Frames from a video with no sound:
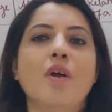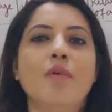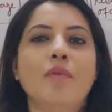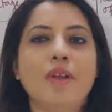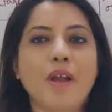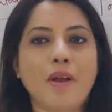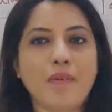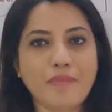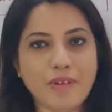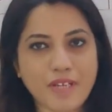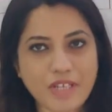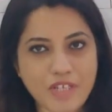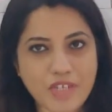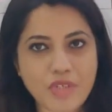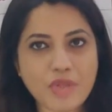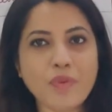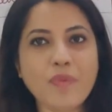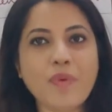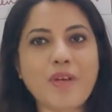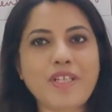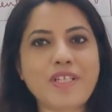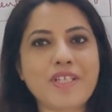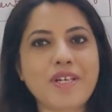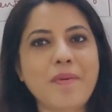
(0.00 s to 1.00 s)
We have reached
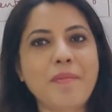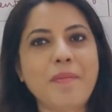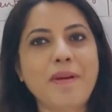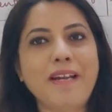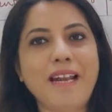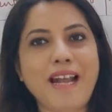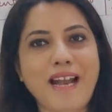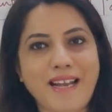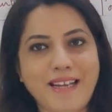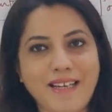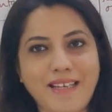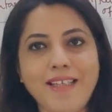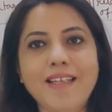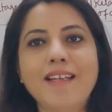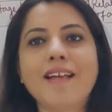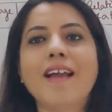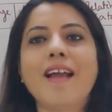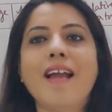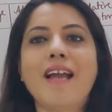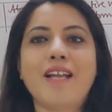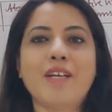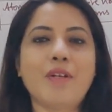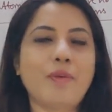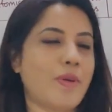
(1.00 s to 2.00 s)
to question number 9,
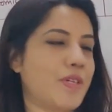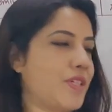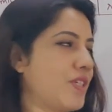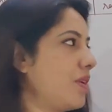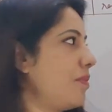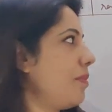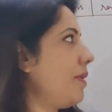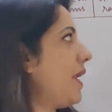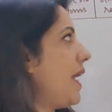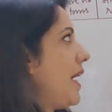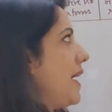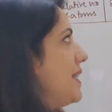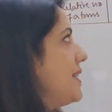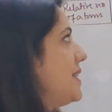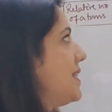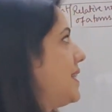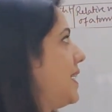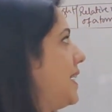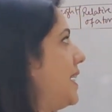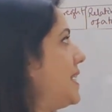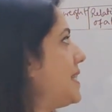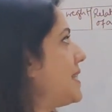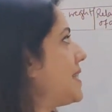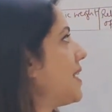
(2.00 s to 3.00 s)
and question number 9
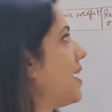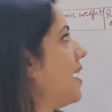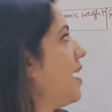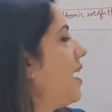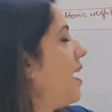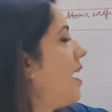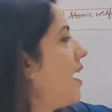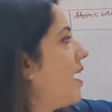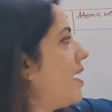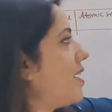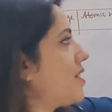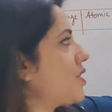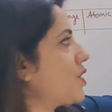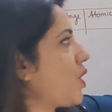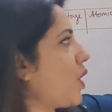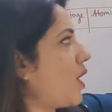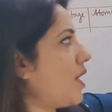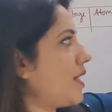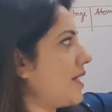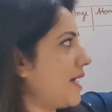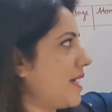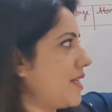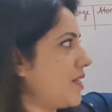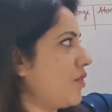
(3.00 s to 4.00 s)
says a
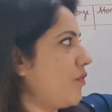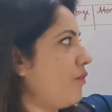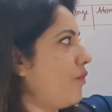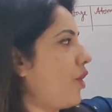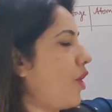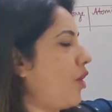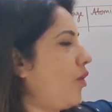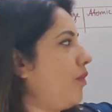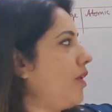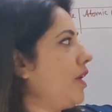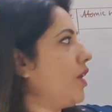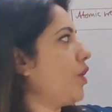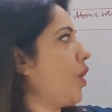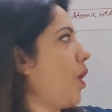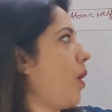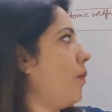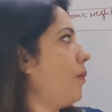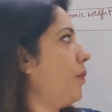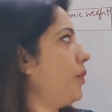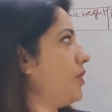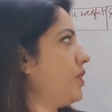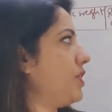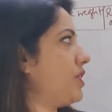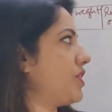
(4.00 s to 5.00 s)
salt has the following
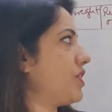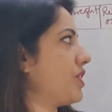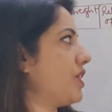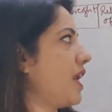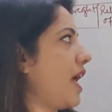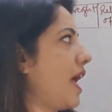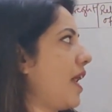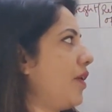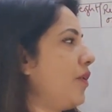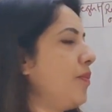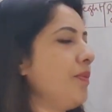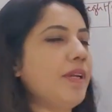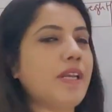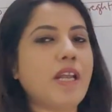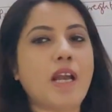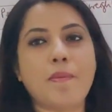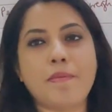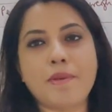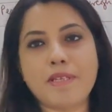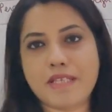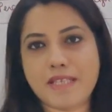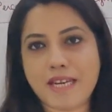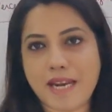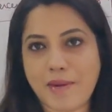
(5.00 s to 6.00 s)
composition:
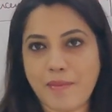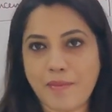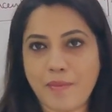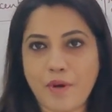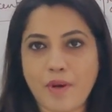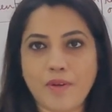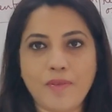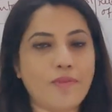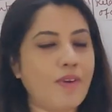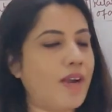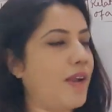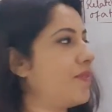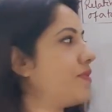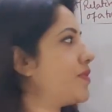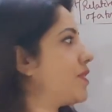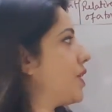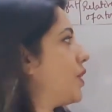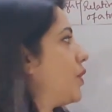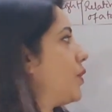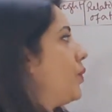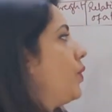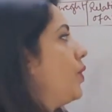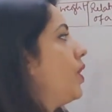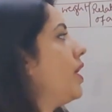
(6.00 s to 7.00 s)
aluminium is
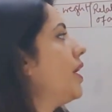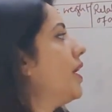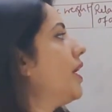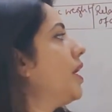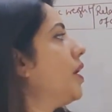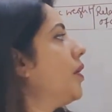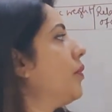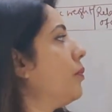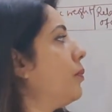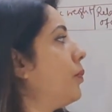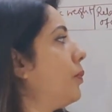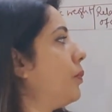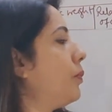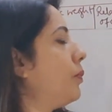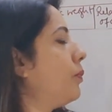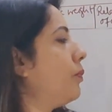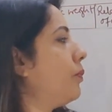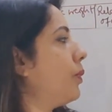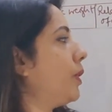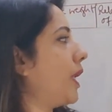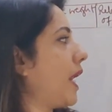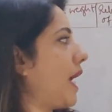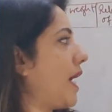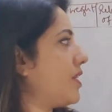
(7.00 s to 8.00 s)
10.50,
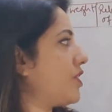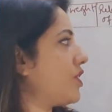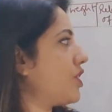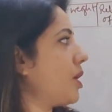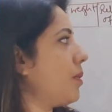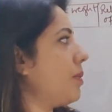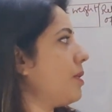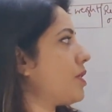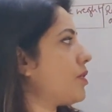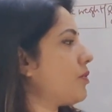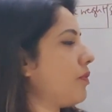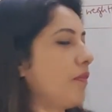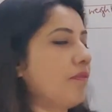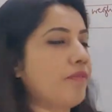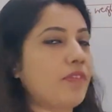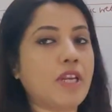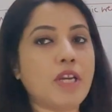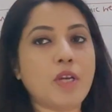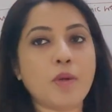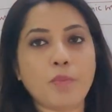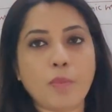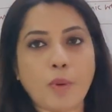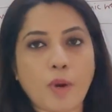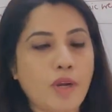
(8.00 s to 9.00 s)
potassium is
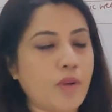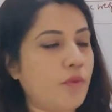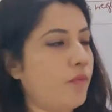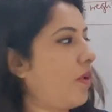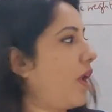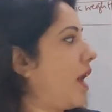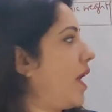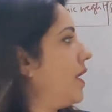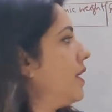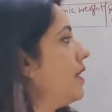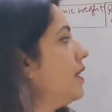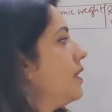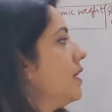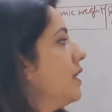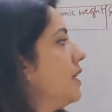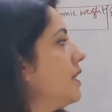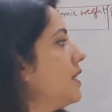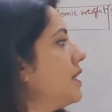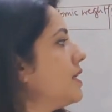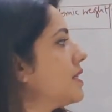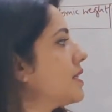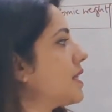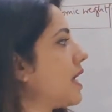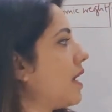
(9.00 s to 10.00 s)
15.1,
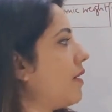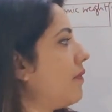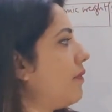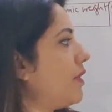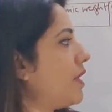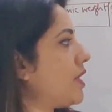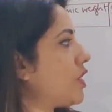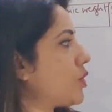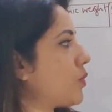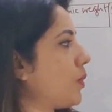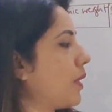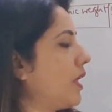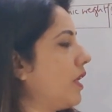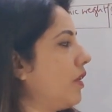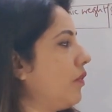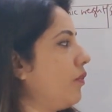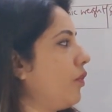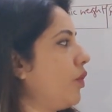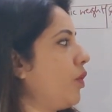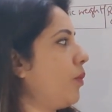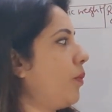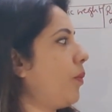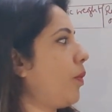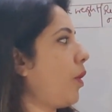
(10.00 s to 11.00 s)
sulfur is
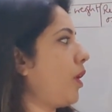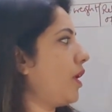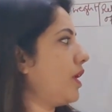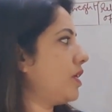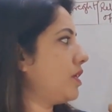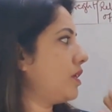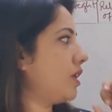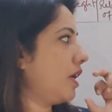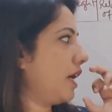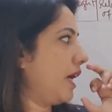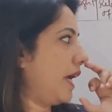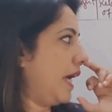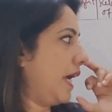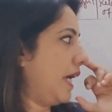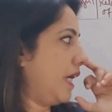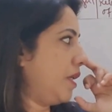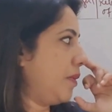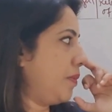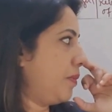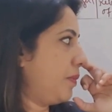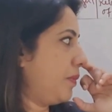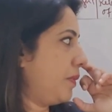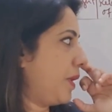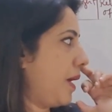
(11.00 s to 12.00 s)

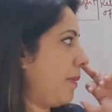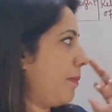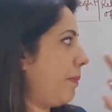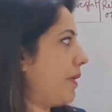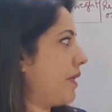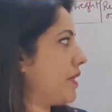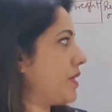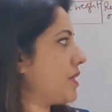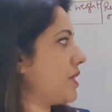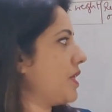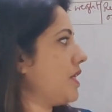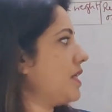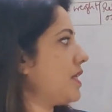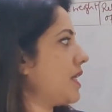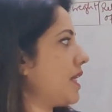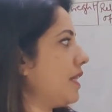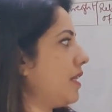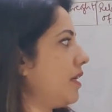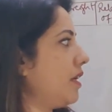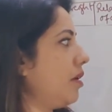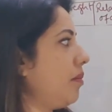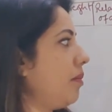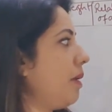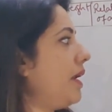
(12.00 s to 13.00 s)
24.8%,
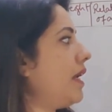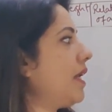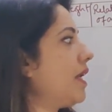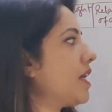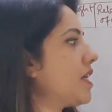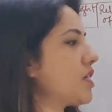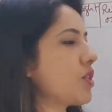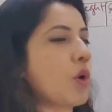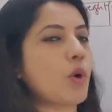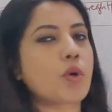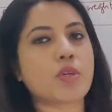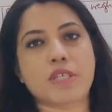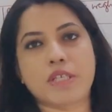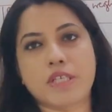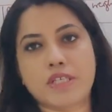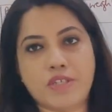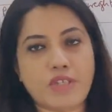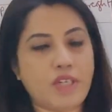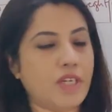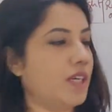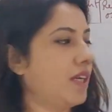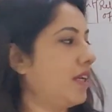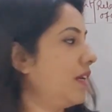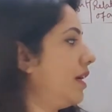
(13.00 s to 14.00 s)
and the remaining is
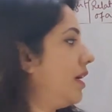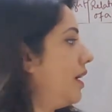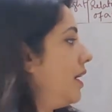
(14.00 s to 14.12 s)
oxygen.